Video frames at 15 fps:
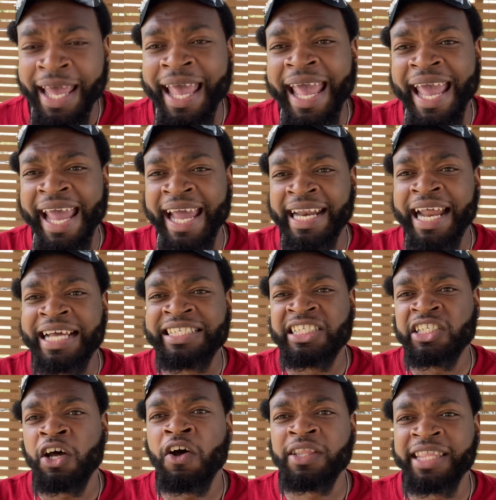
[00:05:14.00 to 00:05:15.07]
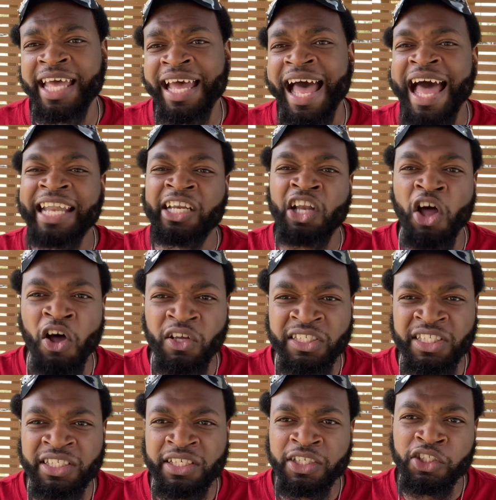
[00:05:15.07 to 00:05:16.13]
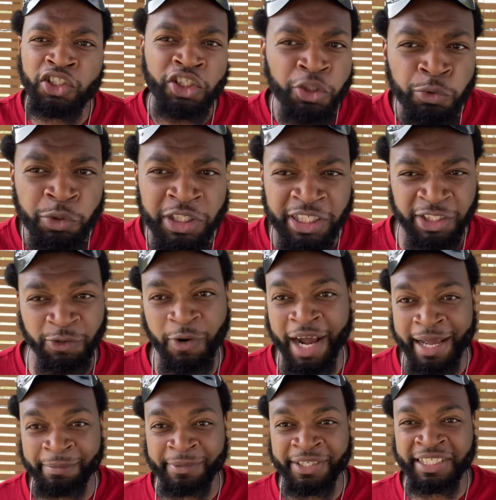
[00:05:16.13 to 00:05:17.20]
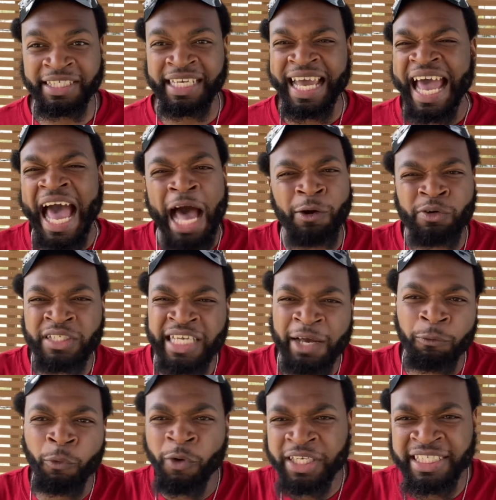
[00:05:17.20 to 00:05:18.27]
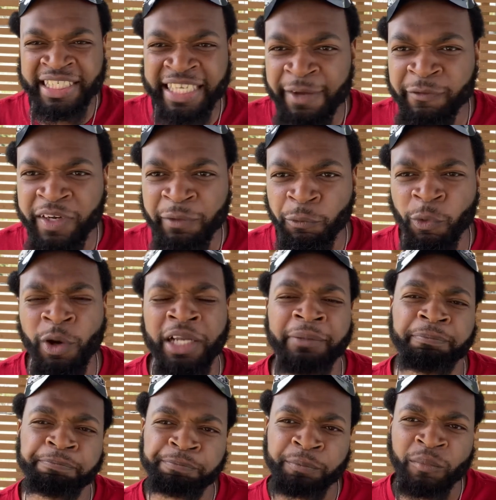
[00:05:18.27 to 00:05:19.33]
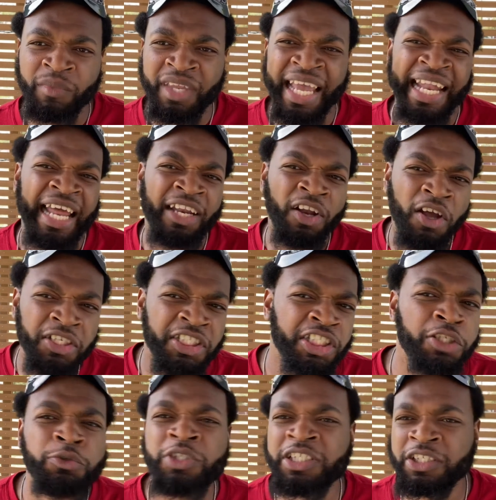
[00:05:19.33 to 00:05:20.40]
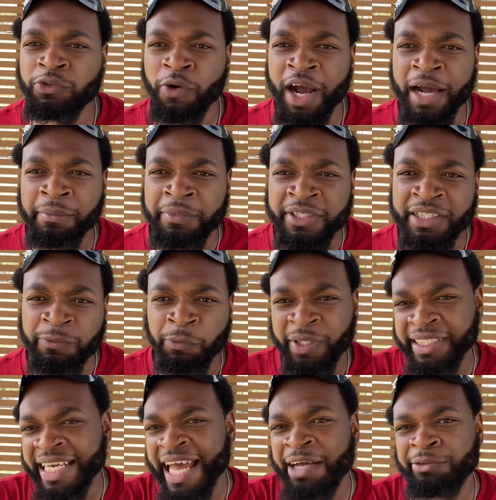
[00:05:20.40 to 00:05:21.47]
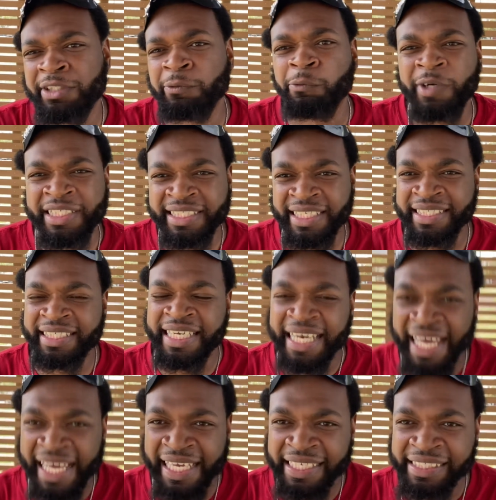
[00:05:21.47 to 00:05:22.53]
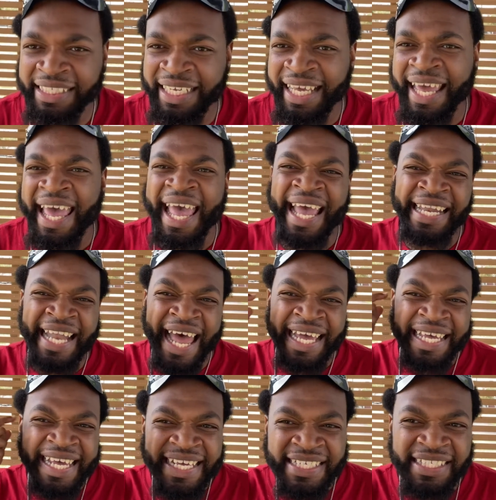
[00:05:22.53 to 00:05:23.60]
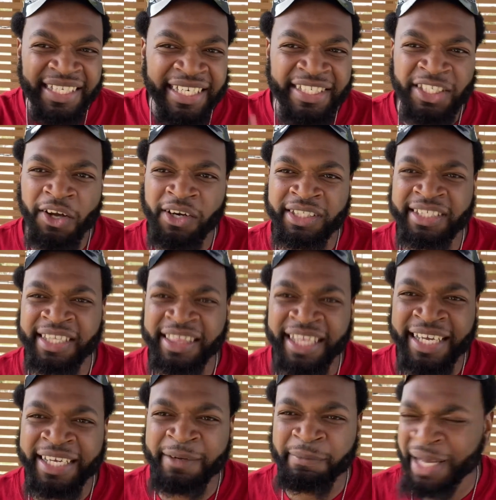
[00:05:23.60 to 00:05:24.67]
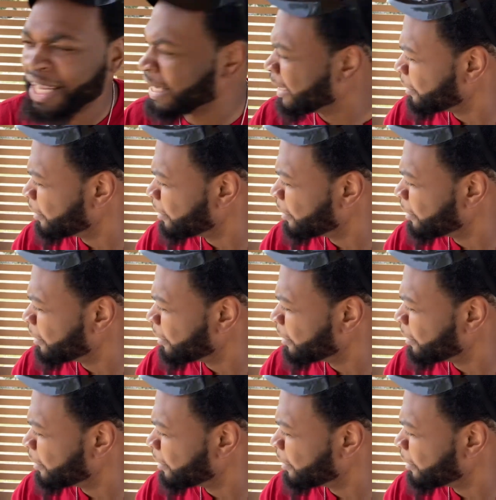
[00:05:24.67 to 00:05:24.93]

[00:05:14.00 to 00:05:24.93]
and I saw that I lost 2 subscribers. I was at 171 and I lost 2 subscribers and went down to 169. And I instantly started to think, man,